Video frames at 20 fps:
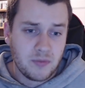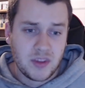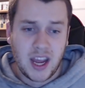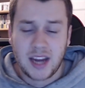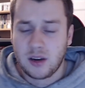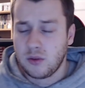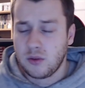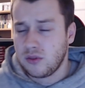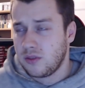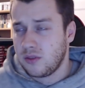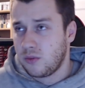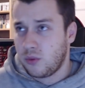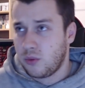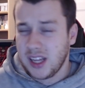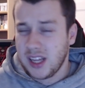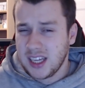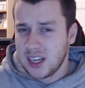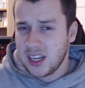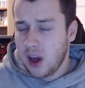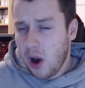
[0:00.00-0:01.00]
I don't
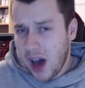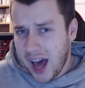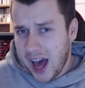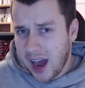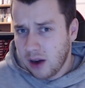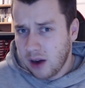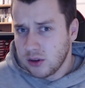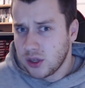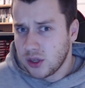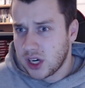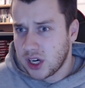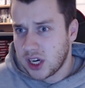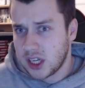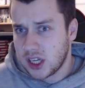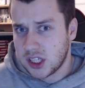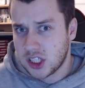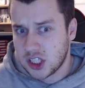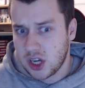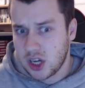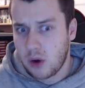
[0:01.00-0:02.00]
really know how they're going to
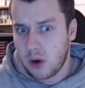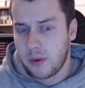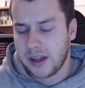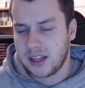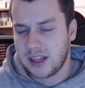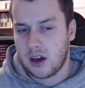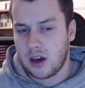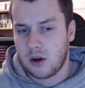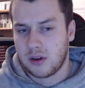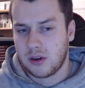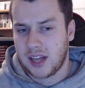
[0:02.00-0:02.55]
show it though.